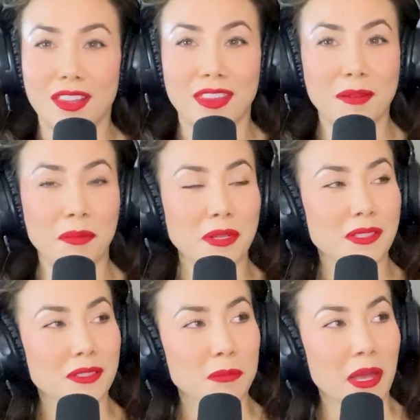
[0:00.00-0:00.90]
That
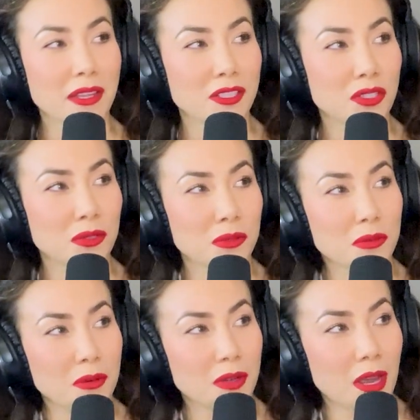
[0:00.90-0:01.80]
brings us back
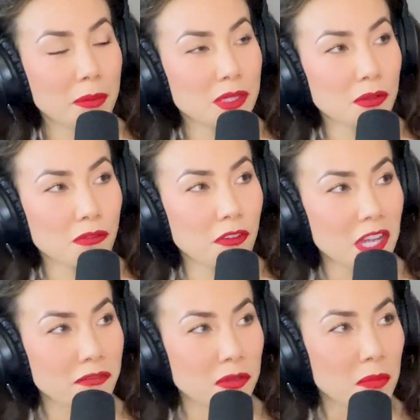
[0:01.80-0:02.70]
to episode
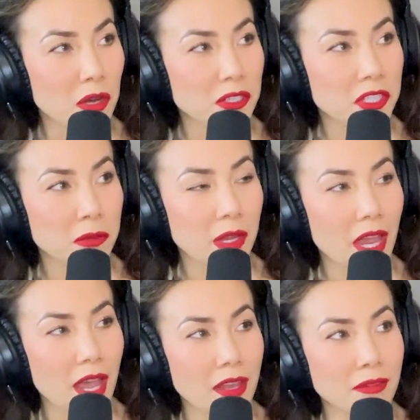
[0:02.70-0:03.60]
five with Margie. We
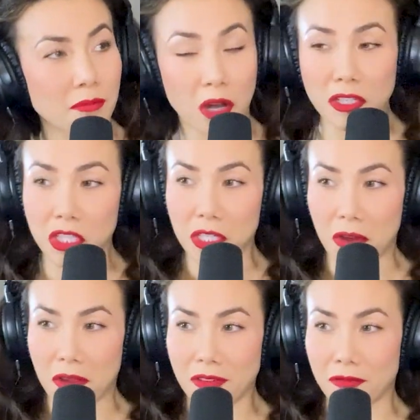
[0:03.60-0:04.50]
had Margie
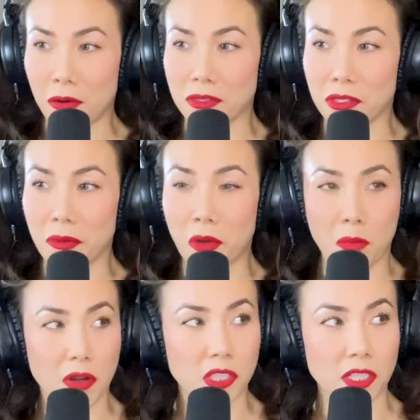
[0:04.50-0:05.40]
on. Of course, you know
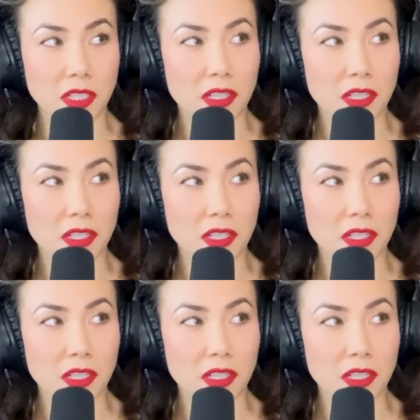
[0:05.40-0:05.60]
Margie.